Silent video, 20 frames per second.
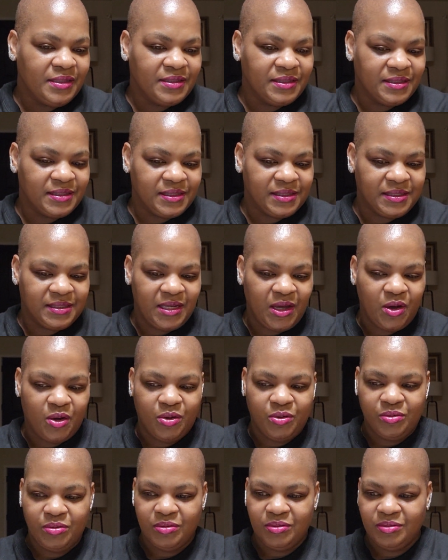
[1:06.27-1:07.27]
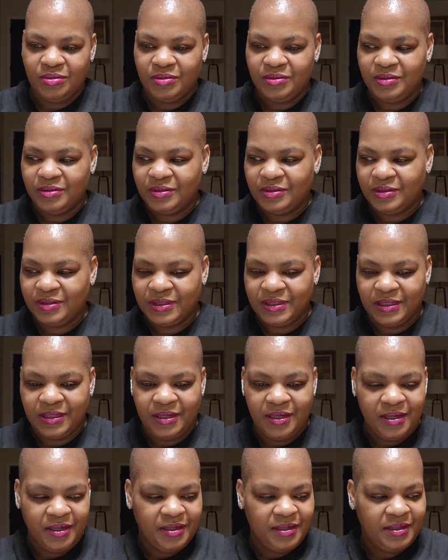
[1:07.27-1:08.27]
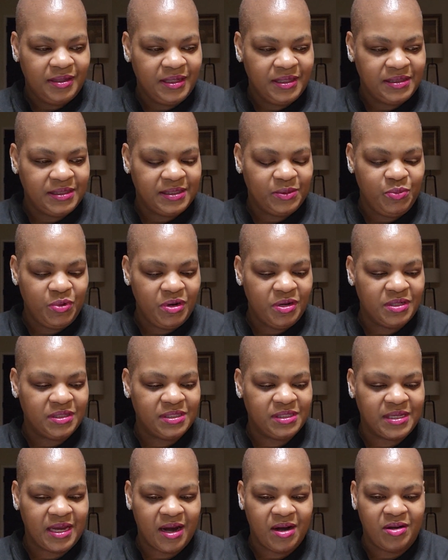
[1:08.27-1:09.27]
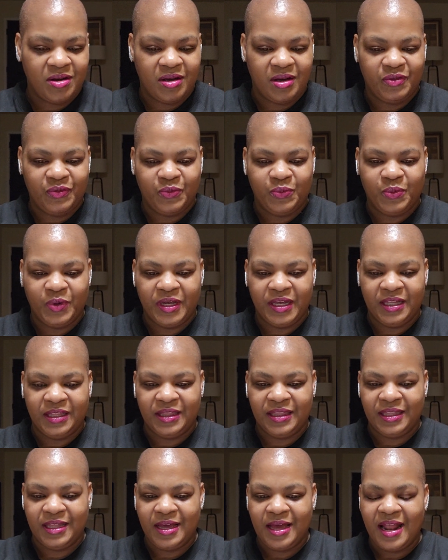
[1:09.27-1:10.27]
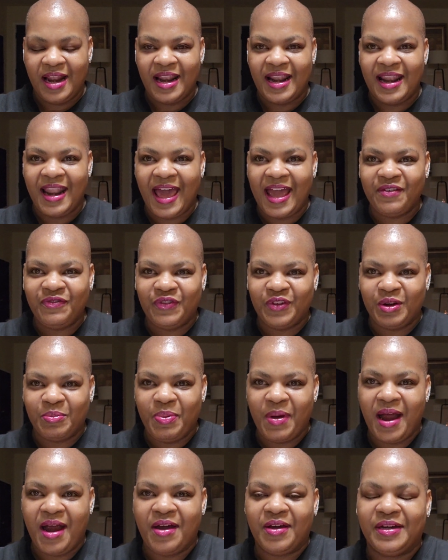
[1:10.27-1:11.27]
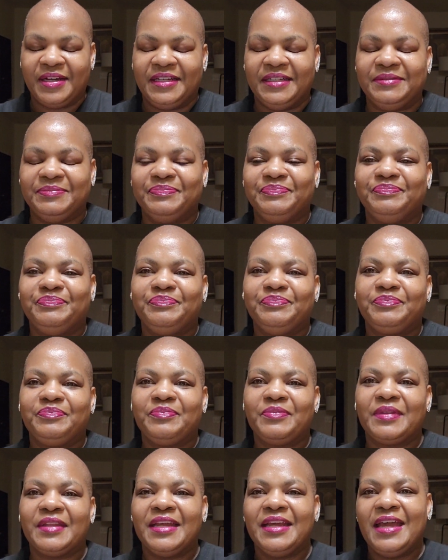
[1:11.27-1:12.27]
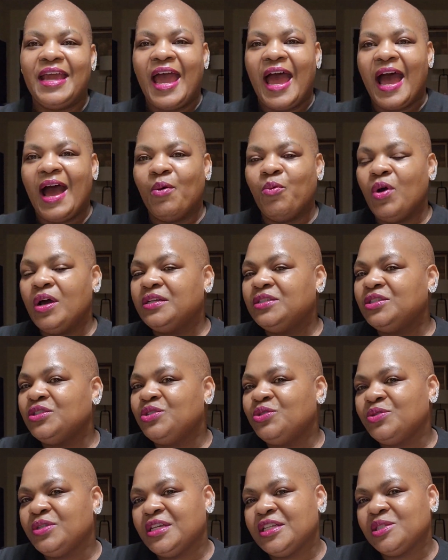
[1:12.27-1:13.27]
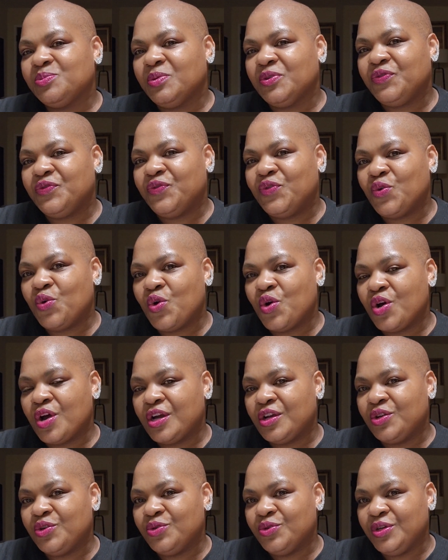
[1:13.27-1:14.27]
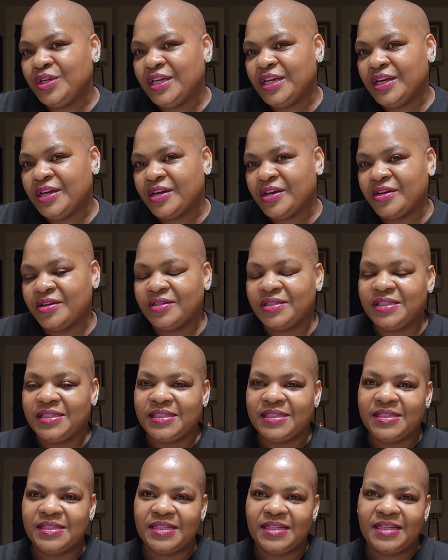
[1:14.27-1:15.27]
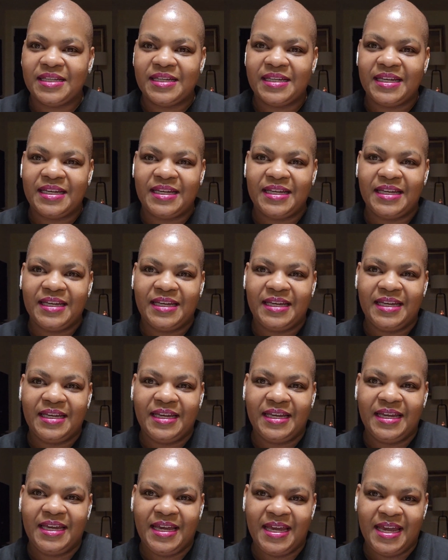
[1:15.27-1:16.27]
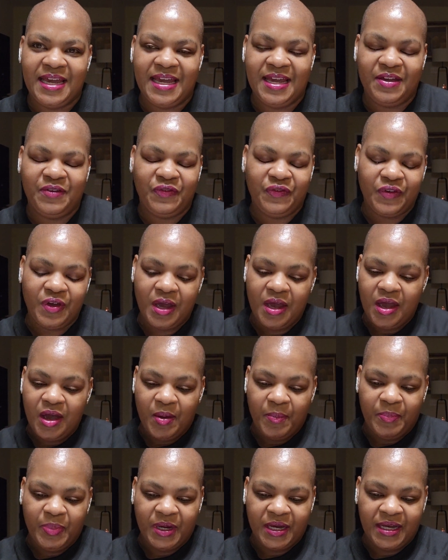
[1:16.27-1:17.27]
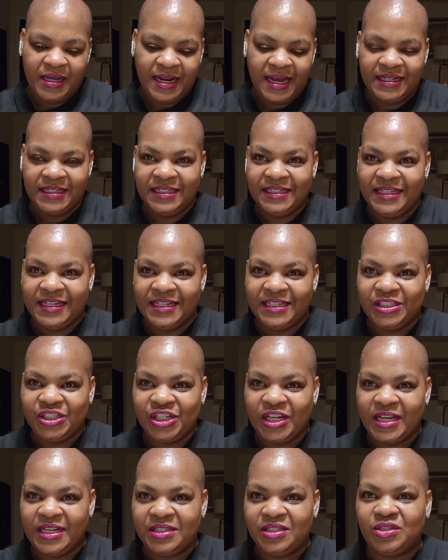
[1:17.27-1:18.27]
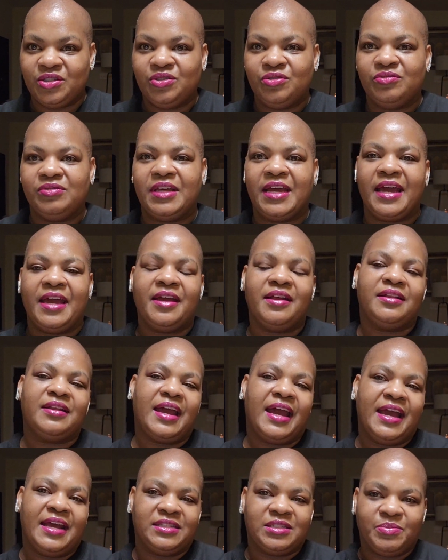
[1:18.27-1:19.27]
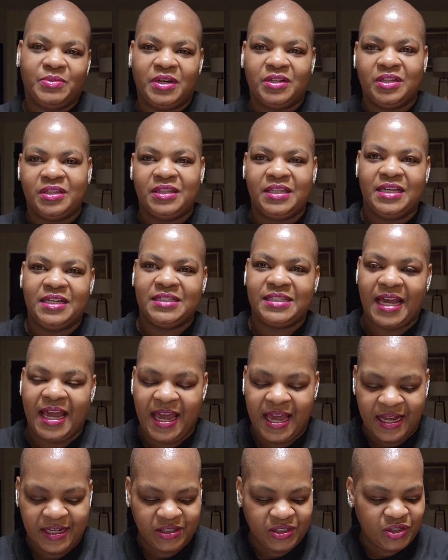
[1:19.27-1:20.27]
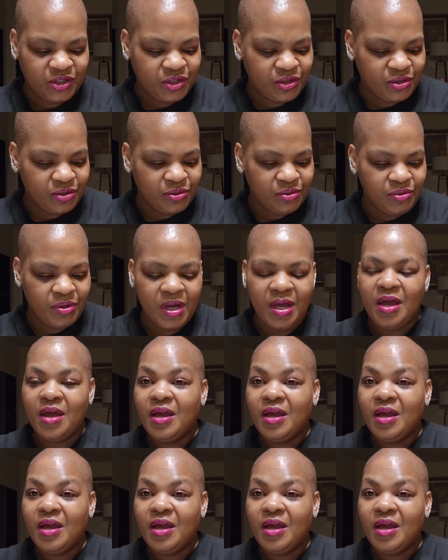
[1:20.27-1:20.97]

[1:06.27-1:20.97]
So let's see, we're going to start off with Life of the Party. I wanted to do this before New Year's Eve, but I didn't get a chance to do that. I had some other things I had to do.